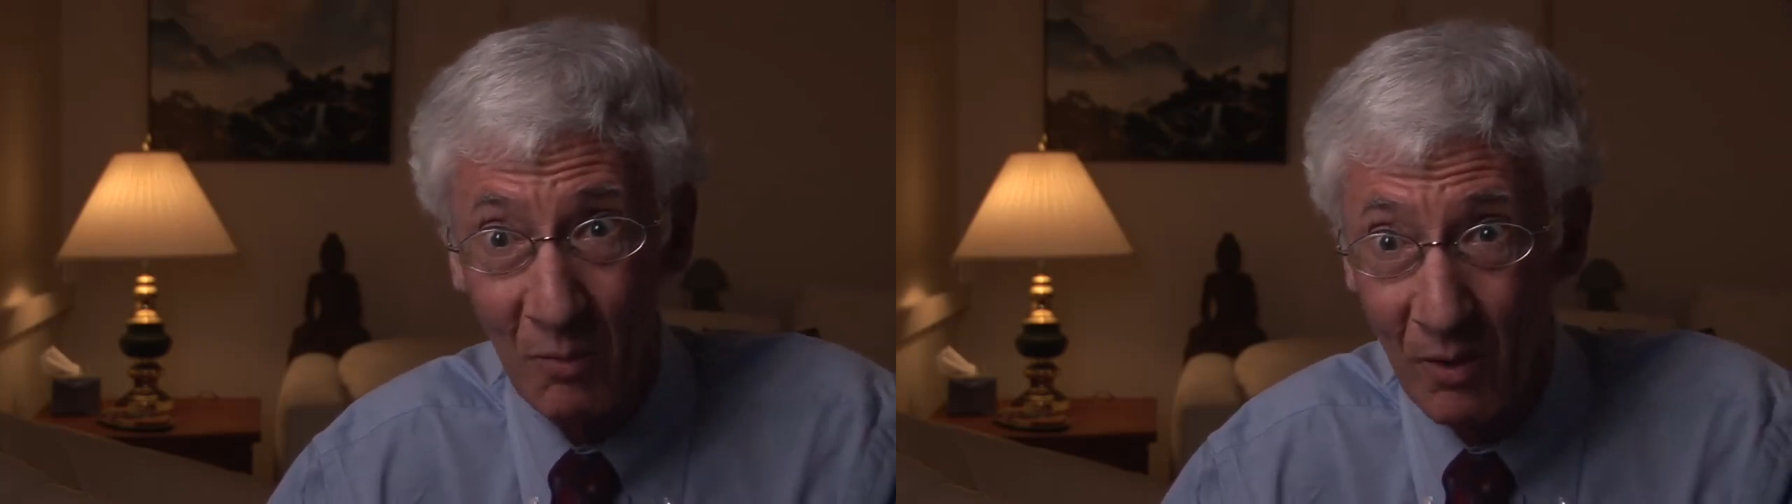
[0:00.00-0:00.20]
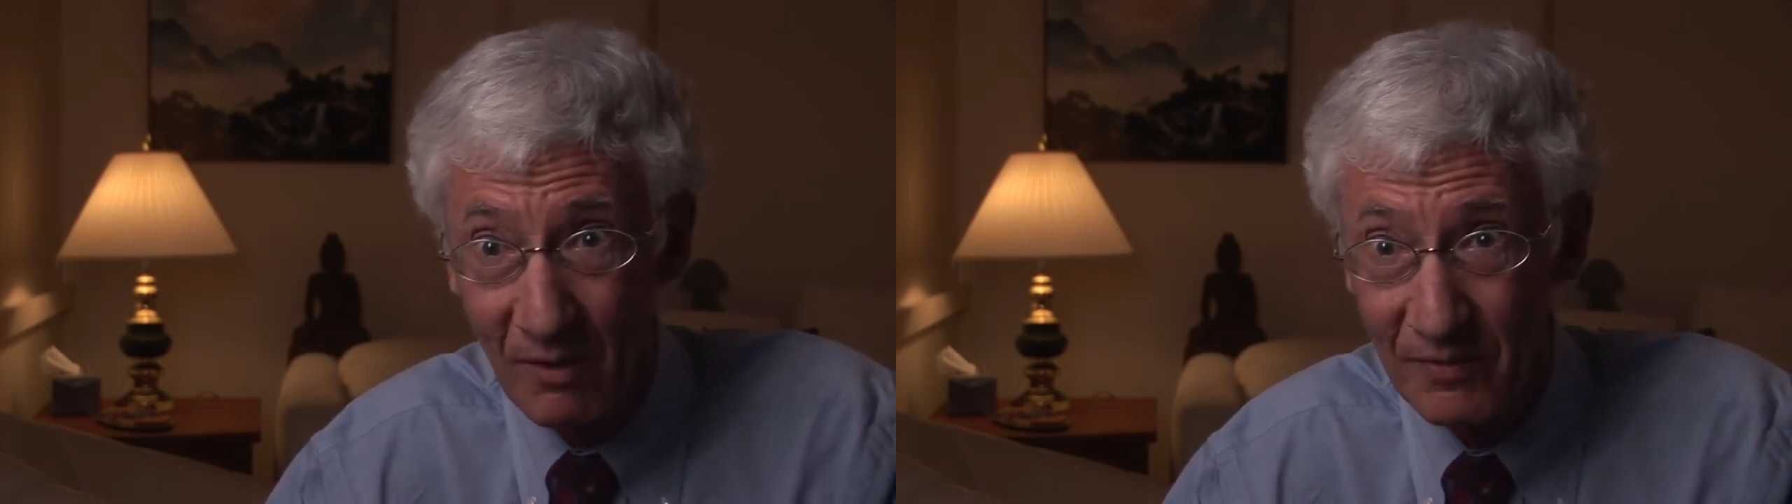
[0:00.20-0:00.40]

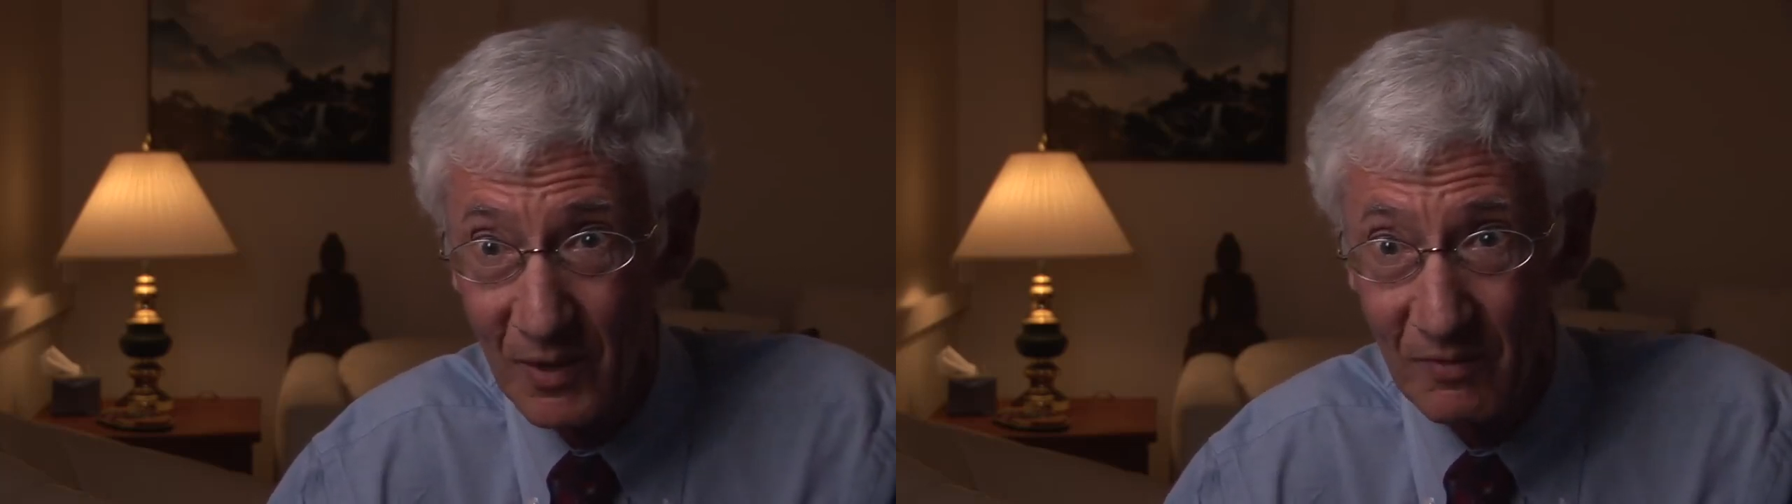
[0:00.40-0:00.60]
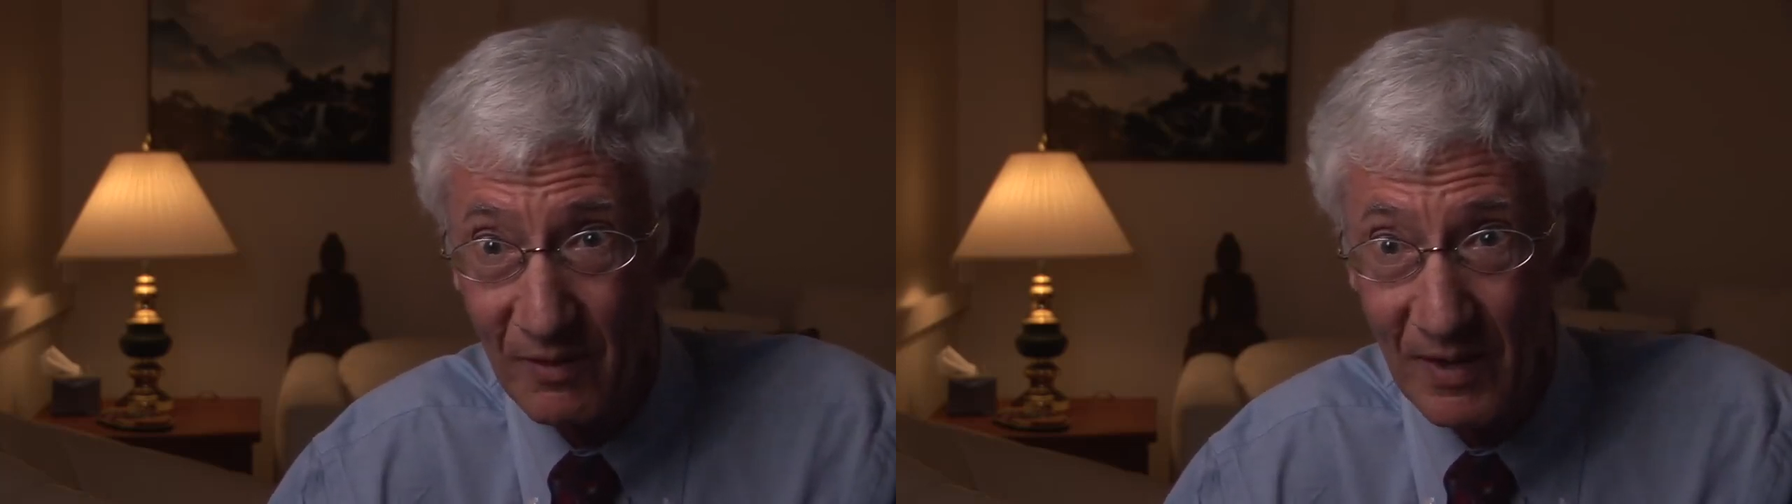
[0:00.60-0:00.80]

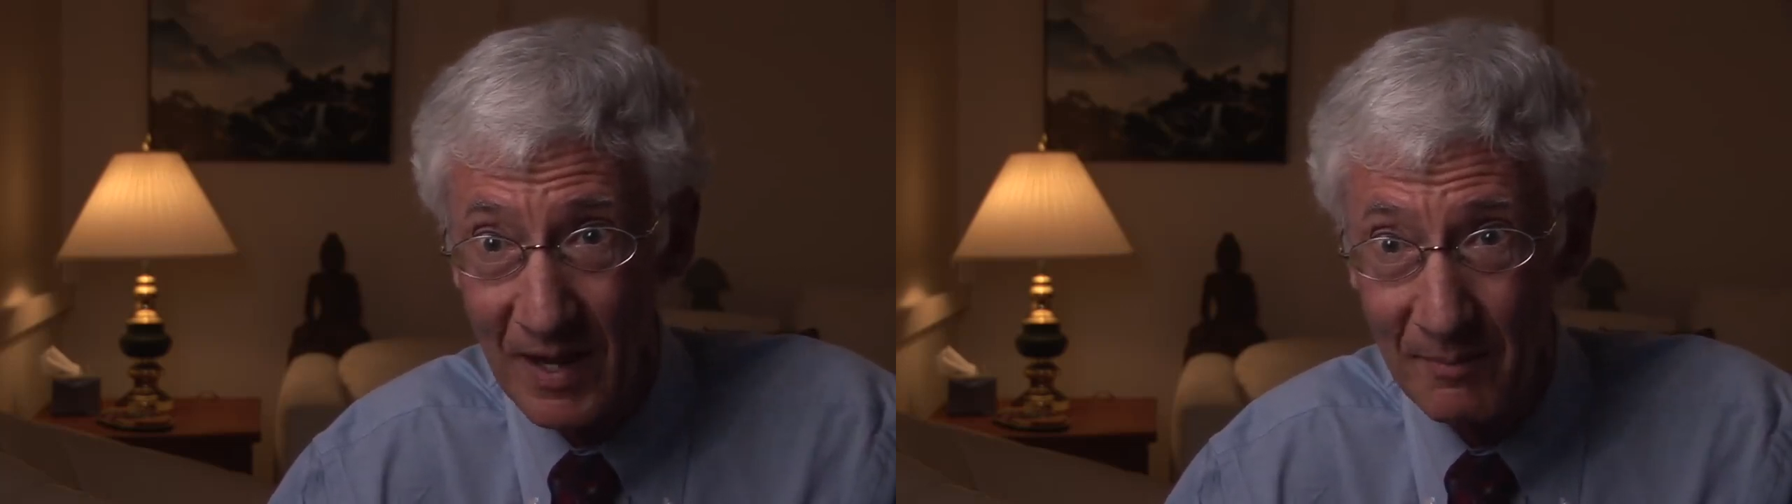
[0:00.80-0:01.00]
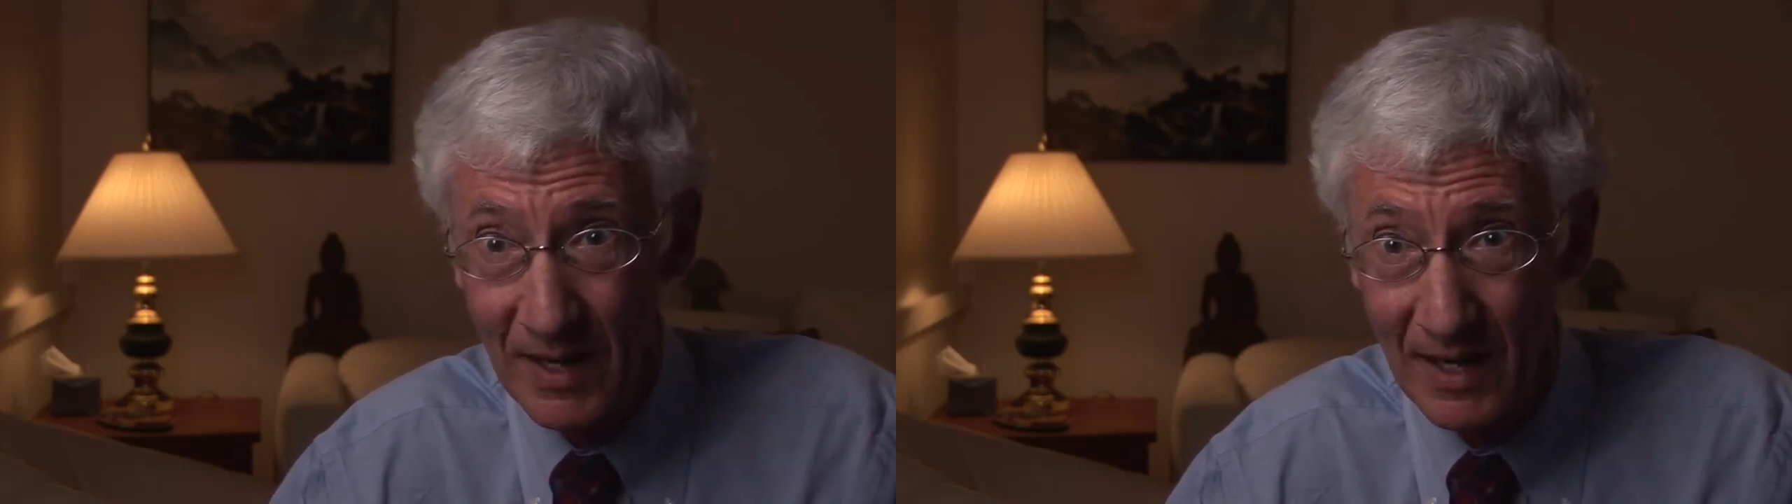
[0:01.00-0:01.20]
worldview, for
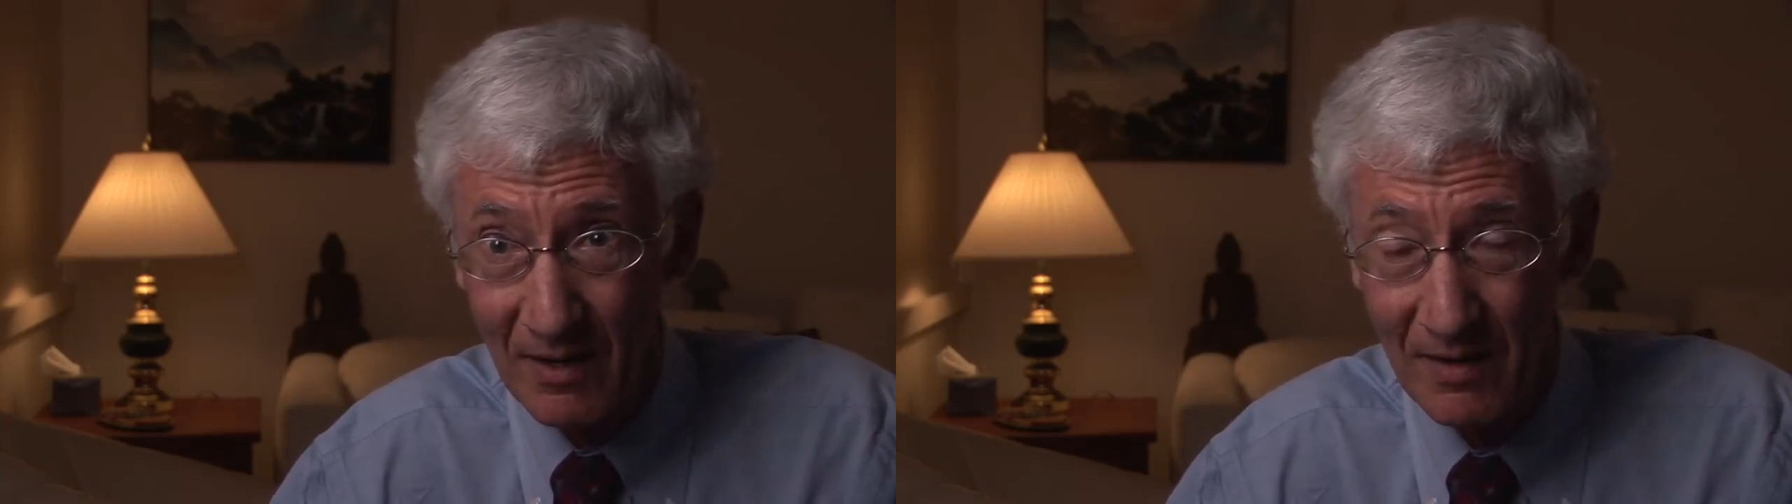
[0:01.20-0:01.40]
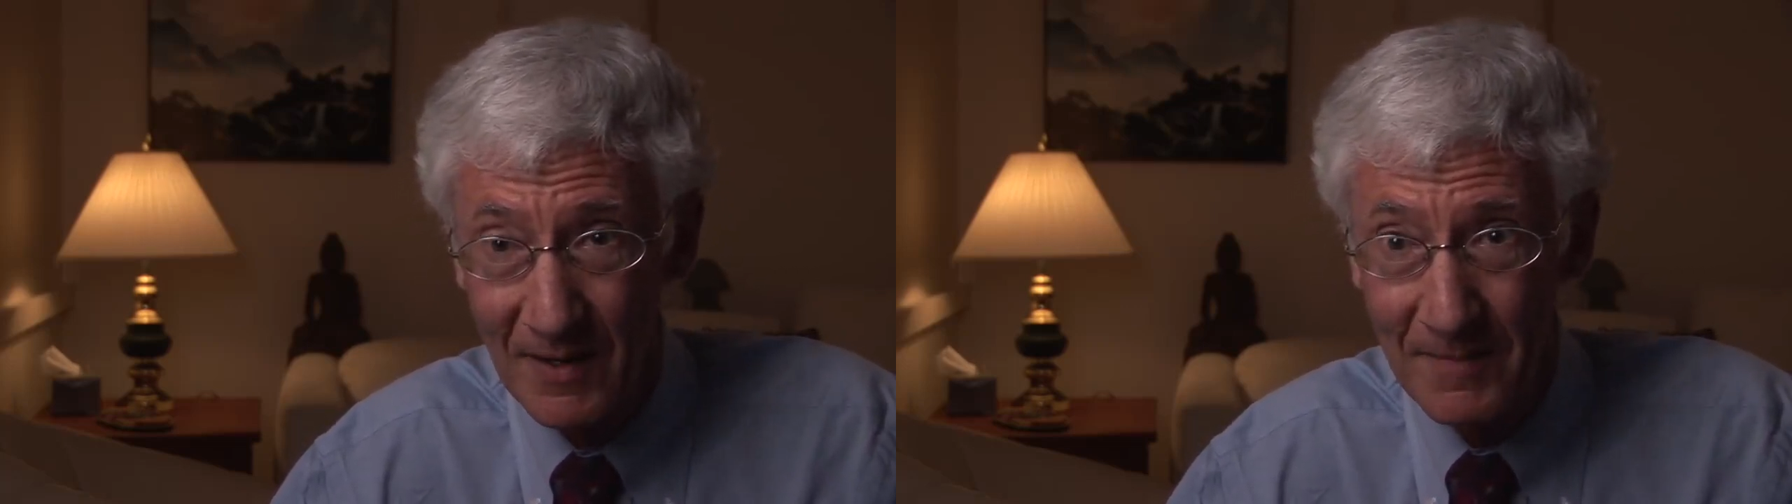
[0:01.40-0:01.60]
that matter.